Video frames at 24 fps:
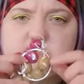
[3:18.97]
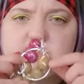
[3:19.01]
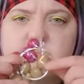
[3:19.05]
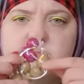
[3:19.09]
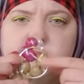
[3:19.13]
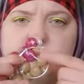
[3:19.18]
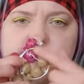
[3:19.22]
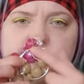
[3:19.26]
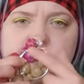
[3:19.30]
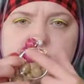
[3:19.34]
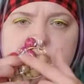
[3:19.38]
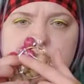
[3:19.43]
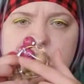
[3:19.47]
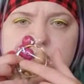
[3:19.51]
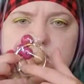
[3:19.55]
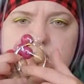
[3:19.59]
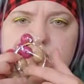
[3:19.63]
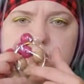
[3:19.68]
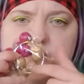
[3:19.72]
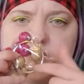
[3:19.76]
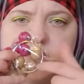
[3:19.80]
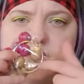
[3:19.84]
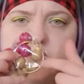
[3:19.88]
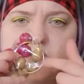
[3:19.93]
funky little
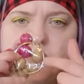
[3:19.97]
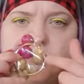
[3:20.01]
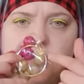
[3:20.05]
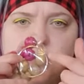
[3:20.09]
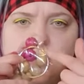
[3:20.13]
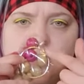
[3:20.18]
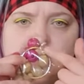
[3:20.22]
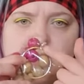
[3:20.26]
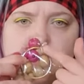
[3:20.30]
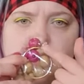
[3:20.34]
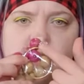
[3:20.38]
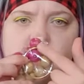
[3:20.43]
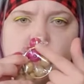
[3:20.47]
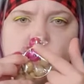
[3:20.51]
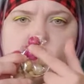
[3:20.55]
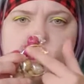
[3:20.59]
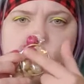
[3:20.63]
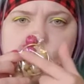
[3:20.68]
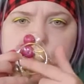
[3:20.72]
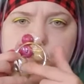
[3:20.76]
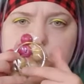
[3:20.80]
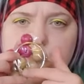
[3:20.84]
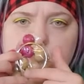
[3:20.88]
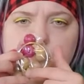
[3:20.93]

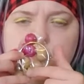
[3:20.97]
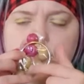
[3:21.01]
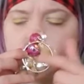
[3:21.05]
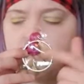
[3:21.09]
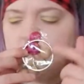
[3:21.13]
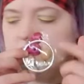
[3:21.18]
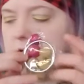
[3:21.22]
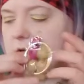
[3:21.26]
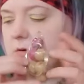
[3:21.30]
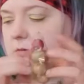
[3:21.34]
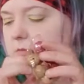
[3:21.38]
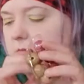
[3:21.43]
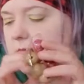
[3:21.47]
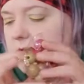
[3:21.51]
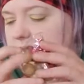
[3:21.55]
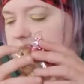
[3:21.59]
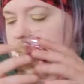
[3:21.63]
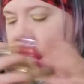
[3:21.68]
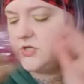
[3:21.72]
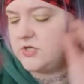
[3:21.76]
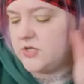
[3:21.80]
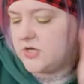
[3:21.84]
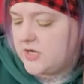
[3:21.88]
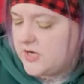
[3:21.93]
hoop,
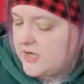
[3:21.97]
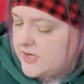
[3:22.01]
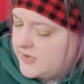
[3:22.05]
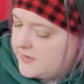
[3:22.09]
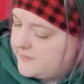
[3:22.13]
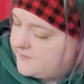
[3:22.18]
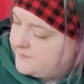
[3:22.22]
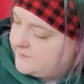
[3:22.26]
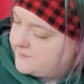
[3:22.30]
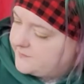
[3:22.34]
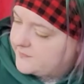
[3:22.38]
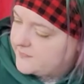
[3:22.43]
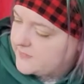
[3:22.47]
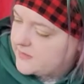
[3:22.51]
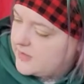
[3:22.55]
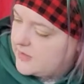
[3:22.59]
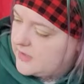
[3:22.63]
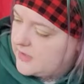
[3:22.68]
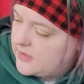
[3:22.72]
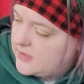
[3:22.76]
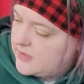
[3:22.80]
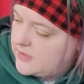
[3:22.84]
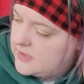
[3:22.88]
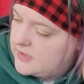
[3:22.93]
which
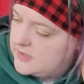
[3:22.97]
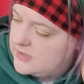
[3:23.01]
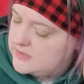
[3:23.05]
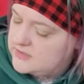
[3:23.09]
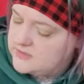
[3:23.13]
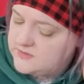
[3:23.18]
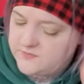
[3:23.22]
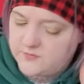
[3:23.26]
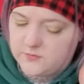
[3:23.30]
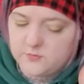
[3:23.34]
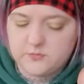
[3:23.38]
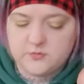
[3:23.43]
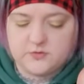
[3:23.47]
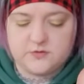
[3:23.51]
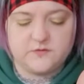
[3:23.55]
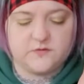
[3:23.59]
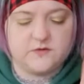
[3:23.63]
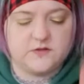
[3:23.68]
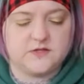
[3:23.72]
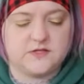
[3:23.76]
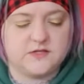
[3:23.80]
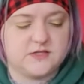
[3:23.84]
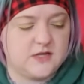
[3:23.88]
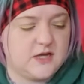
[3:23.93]
is for one of
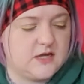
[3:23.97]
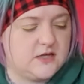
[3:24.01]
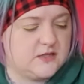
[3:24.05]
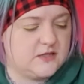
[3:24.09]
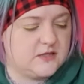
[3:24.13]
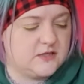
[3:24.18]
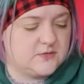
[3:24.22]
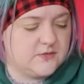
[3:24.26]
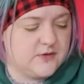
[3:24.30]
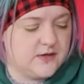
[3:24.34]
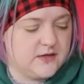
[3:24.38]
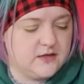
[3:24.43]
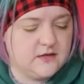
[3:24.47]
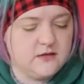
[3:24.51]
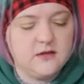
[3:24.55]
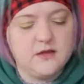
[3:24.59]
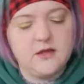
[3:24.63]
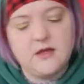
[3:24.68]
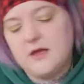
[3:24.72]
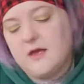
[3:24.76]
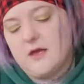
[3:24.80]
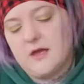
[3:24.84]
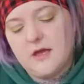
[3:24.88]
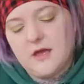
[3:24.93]
the designs as well.
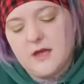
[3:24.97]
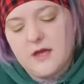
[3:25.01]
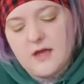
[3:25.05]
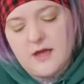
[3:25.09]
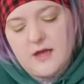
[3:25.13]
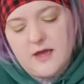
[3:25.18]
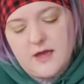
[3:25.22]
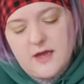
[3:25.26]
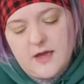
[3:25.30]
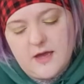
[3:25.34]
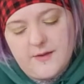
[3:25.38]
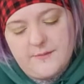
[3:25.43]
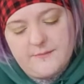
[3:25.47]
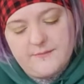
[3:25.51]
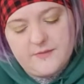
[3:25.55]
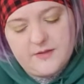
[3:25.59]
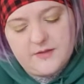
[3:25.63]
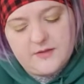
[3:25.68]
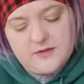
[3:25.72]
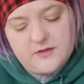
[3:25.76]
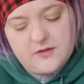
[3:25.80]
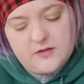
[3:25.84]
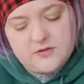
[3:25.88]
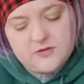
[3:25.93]

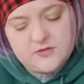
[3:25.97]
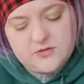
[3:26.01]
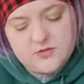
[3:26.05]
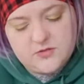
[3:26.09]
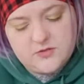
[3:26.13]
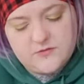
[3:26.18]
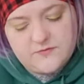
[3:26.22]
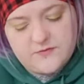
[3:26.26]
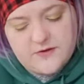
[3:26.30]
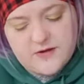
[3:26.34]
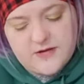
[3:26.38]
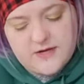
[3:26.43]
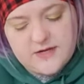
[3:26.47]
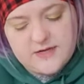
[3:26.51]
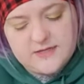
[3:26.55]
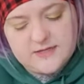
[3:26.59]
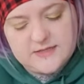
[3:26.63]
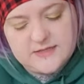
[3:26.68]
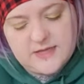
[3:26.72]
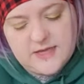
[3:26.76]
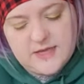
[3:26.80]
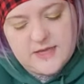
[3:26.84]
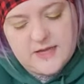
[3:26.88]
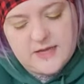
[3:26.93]
They also
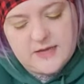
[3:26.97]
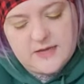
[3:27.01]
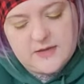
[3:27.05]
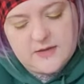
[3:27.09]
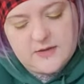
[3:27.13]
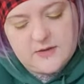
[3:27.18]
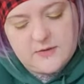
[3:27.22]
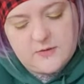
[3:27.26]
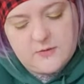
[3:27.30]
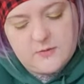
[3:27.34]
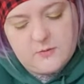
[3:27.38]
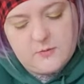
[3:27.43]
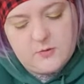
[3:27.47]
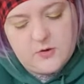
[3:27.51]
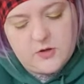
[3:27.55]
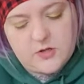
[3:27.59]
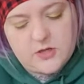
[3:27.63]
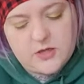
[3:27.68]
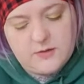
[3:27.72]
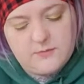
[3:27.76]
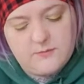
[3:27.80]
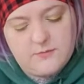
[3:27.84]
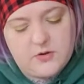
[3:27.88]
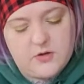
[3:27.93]
advise like
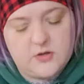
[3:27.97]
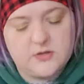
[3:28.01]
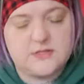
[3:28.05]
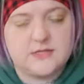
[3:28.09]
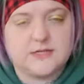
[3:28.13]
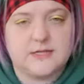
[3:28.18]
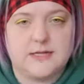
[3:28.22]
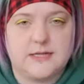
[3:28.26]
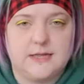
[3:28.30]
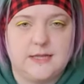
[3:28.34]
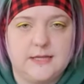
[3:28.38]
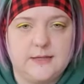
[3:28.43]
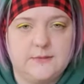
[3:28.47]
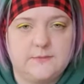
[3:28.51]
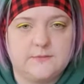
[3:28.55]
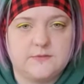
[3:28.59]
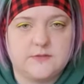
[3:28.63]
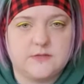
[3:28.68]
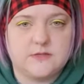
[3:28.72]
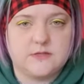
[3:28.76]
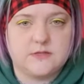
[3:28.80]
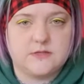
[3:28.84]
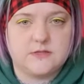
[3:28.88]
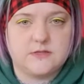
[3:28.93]
working boards and
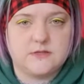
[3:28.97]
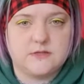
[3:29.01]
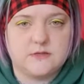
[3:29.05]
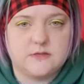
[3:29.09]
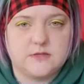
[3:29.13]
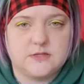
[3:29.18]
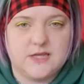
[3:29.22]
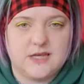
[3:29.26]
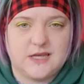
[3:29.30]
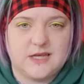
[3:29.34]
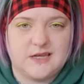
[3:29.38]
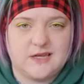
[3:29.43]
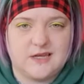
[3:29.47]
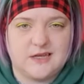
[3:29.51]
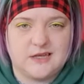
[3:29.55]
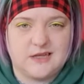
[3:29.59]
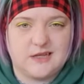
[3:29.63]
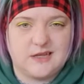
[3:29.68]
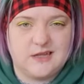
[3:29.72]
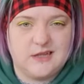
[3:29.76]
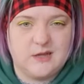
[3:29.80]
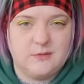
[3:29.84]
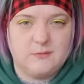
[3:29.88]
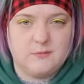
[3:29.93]
clips. It's like a
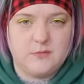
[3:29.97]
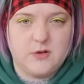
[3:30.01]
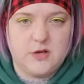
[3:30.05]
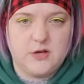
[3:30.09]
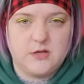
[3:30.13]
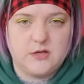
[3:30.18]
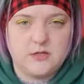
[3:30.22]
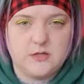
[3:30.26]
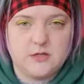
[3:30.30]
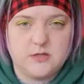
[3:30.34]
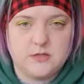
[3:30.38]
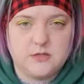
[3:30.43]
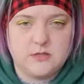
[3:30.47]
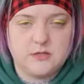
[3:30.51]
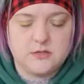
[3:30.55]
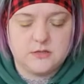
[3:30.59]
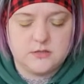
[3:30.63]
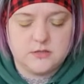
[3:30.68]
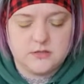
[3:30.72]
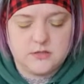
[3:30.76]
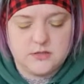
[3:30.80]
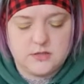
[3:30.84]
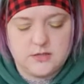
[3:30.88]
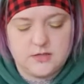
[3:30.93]
clipboard
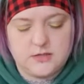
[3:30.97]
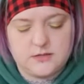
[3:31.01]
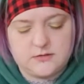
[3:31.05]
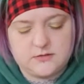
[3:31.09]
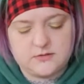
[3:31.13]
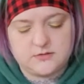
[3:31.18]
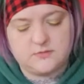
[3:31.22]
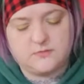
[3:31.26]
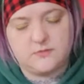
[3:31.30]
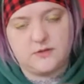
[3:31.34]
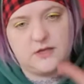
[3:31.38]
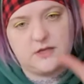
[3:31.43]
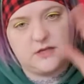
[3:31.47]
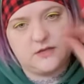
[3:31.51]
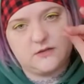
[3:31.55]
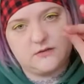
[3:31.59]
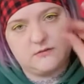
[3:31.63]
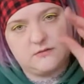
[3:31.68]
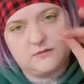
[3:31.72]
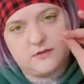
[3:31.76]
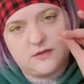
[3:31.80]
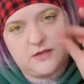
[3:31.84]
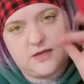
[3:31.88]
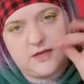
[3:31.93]
and some like
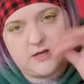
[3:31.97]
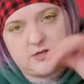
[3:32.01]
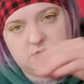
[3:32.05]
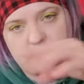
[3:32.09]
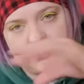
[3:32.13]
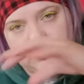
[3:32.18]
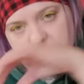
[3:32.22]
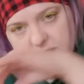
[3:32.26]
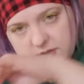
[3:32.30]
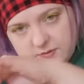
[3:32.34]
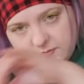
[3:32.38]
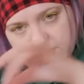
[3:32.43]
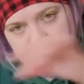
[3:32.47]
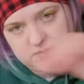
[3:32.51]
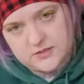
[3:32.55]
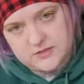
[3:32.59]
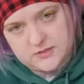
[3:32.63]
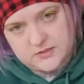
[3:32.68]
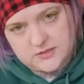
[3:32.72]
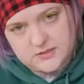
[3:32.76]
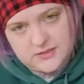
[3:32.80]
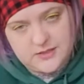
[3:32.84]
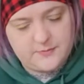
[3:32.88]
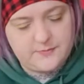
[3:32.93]
extra clips to
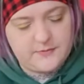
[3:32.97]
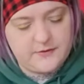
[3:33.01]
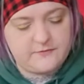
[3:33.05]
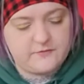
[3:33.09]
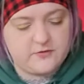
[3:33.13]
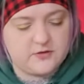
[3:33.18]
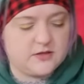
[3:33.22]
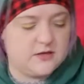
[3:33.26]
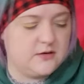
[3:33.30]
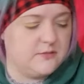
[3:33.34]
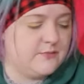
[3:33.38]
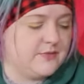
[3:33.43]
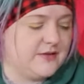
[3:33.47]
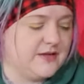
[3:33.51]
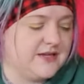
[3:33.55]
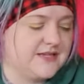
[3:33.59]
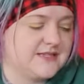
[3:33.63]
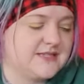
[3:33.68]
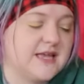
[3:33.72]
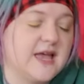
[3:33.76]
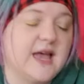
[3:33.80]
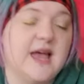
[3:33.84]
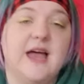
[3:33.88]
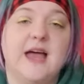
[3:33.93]
clip everything in place.